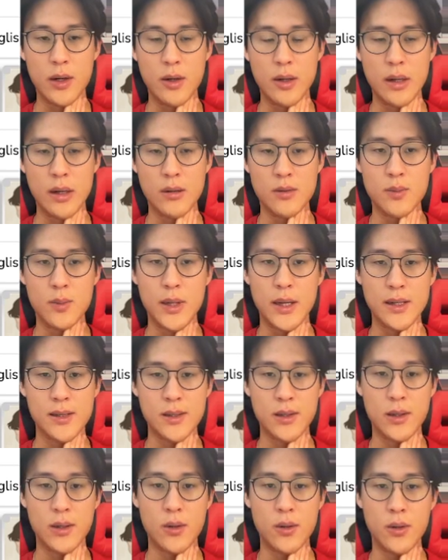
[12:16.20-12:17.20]
out with black's
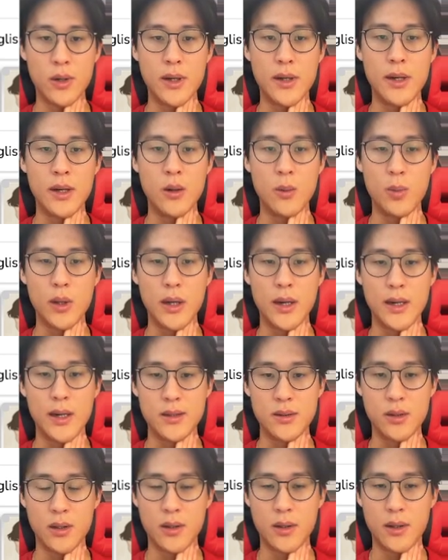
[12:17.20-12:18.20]
territory, now black has
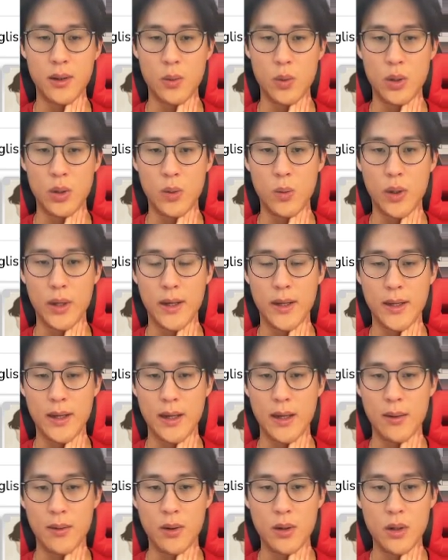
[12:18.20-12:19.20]
nothing, while white
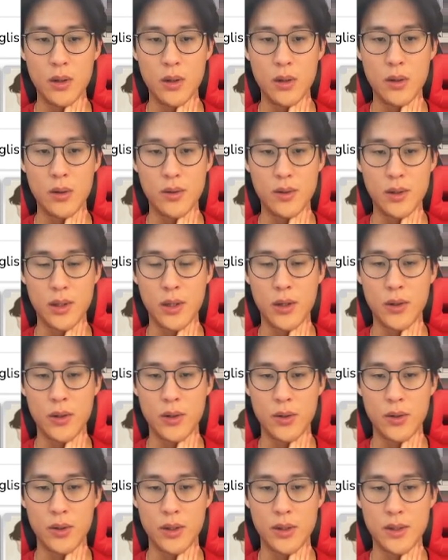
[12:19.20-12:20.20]
gained all the
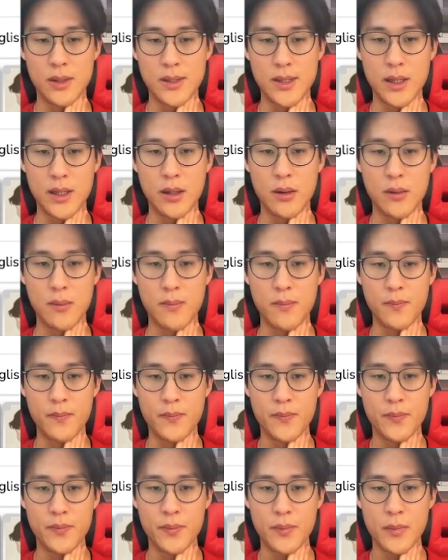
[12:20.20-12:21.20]
territory on the side.
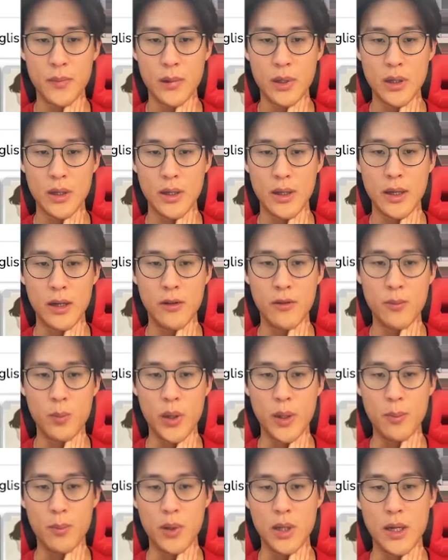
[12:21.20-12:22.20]
And if
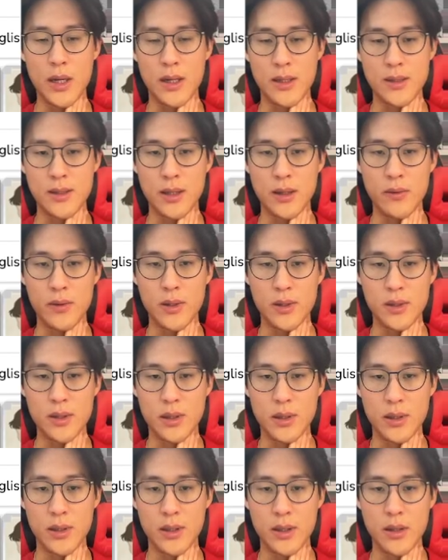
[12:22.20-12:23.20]
white blocks, obviously,
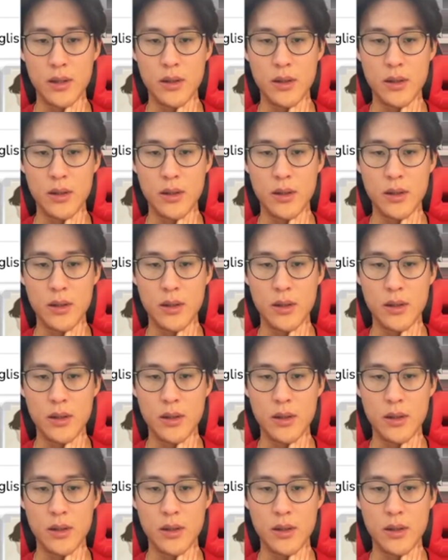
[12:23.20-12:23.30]
then